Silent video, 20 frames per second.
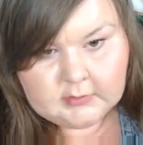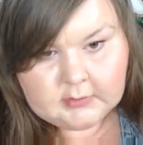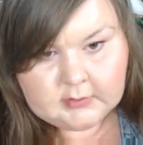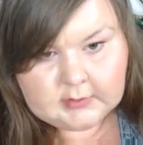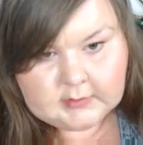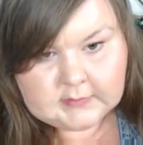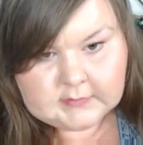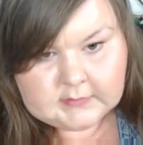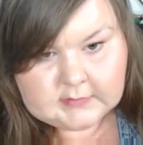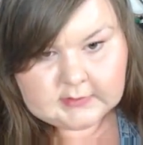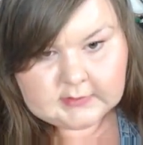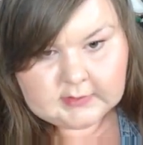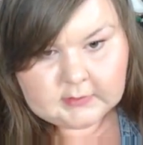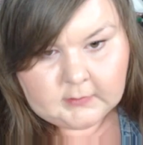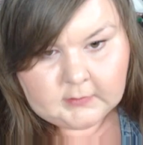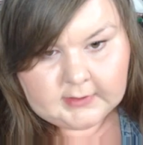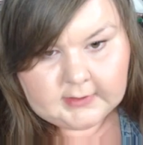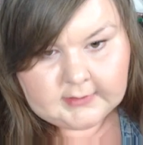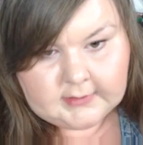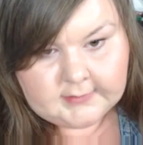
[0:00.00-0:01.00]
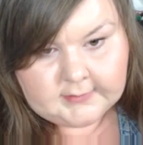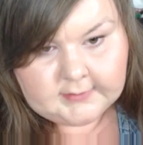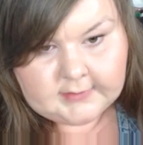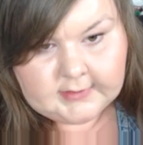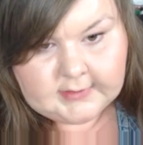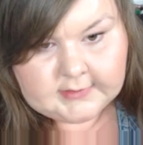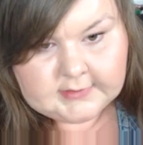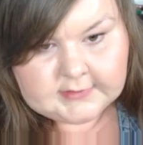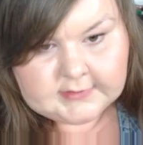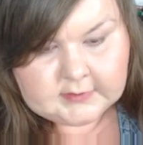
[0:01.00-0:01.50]
You can see that wire along the
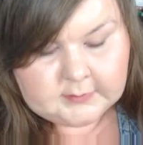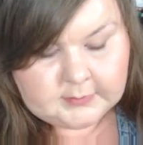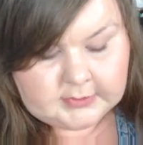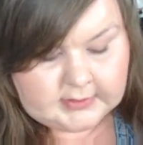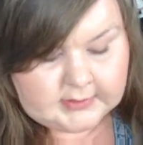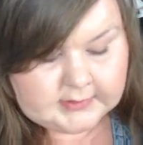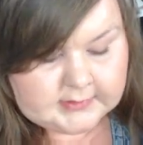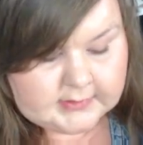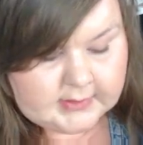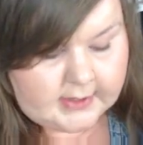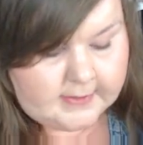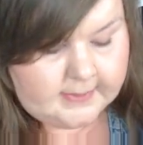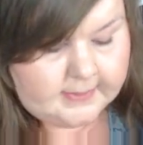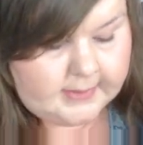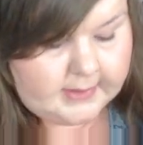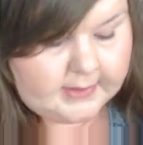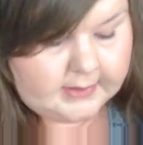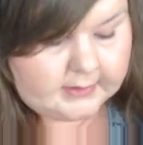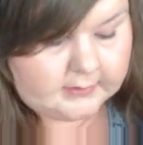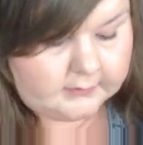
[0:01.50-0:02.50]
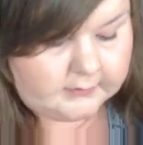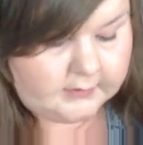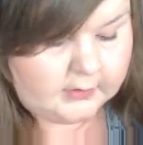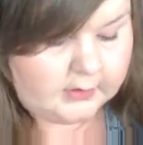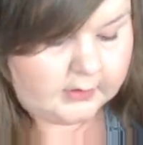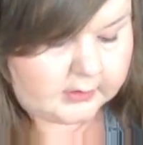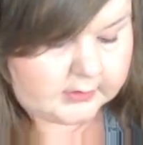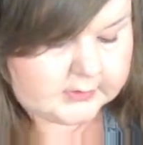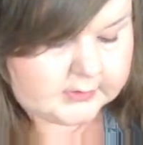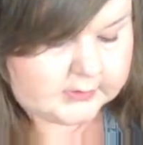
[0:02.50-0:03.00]
edge of the beads, and then of
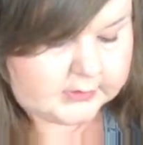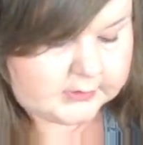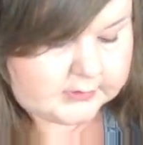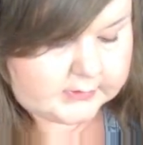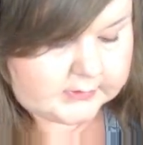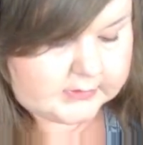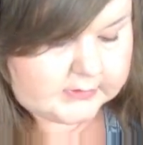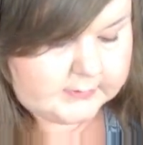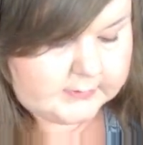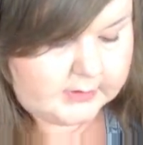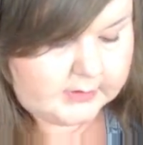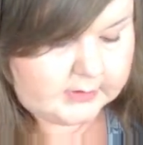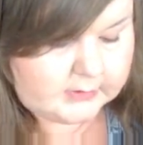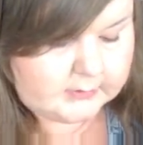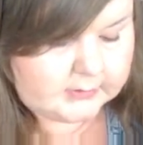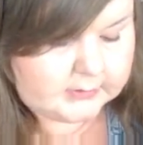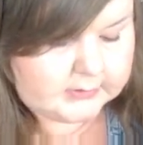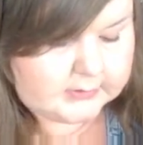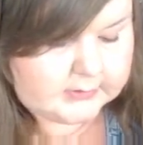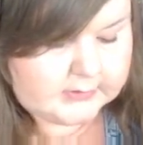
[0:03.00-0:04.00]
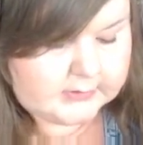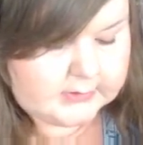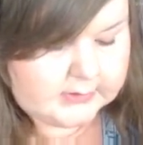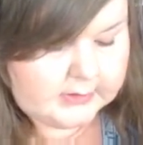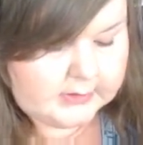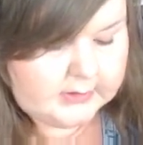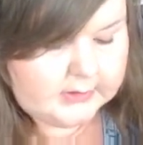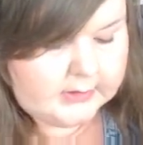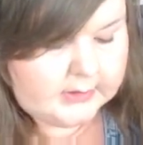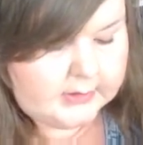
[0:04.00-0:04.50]
course using the smaller ones
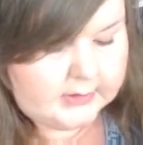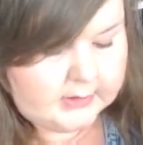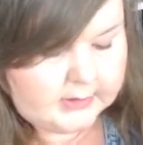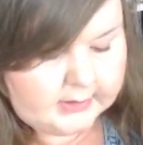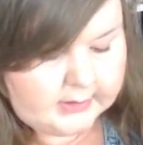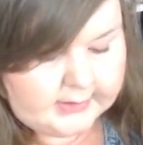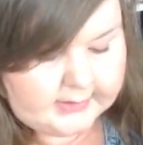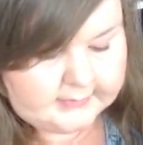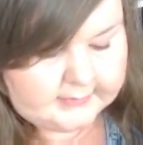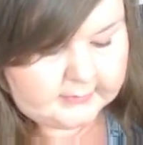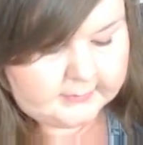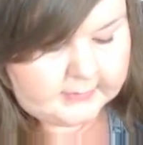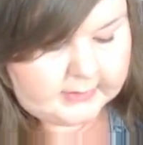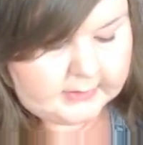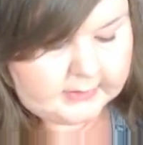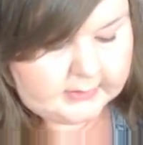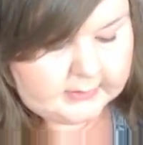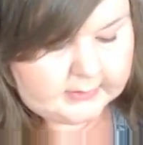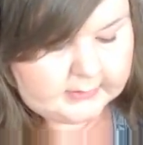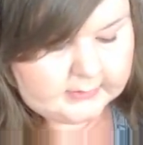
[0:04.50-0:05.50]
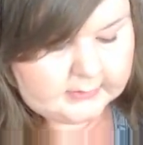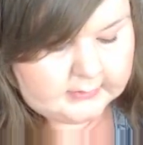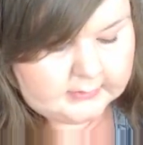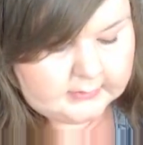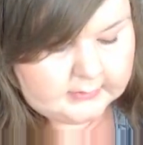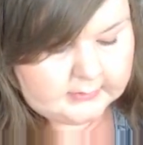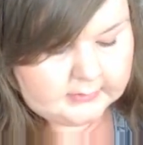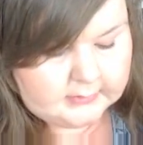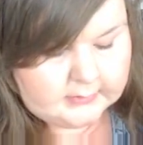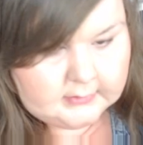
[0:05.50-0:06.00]
I had to make
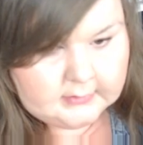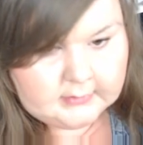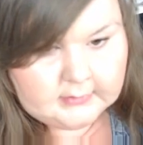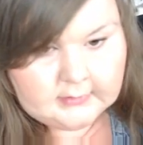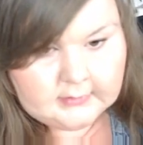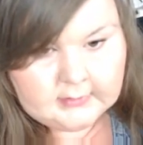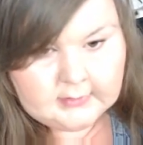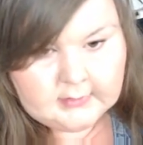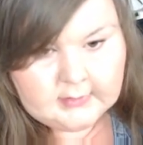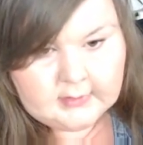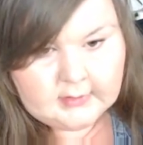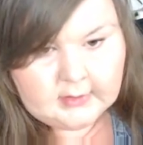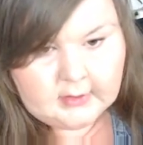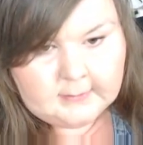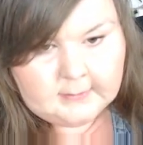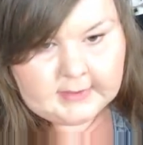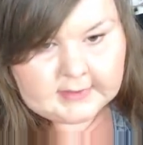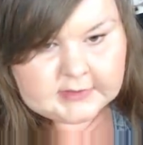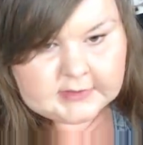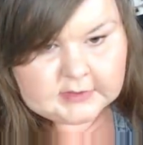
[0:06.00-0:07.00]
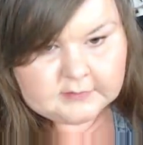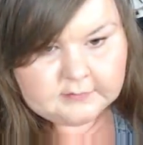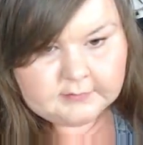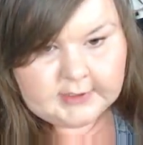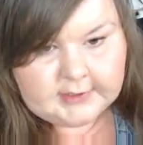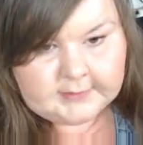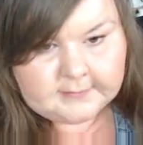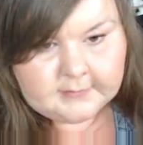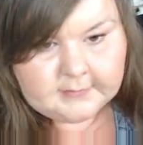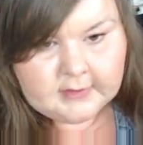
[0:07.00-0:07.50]
a matching
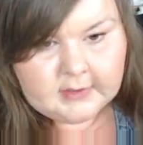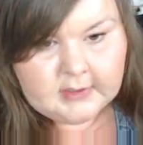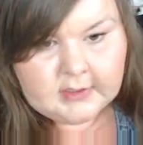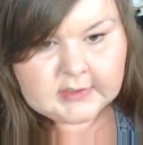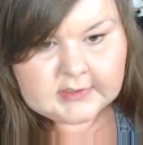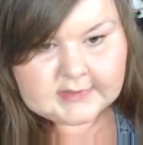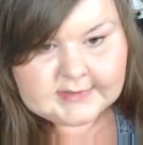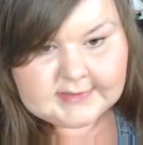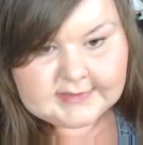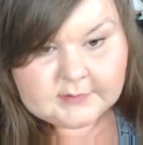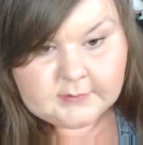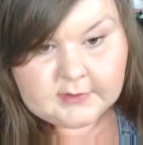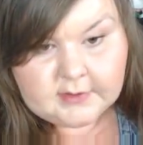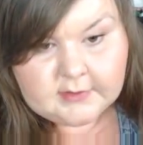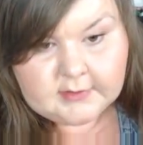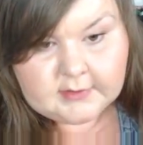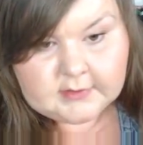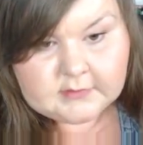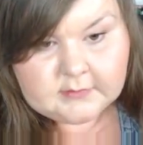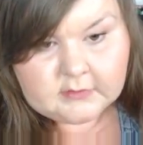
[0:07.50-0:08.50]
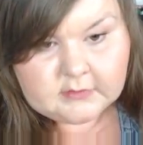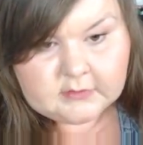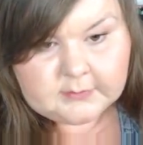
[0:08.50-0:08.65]
ring, because that's what I thought as well was